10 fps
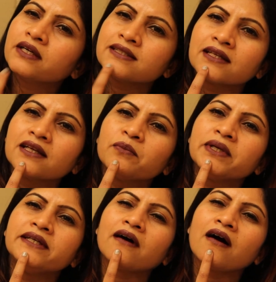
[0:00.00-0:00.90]
It's a little
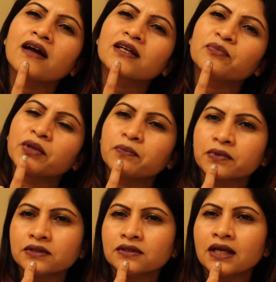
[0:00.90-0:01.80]
bit dark
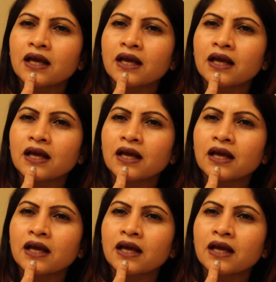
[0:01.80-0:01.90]
purple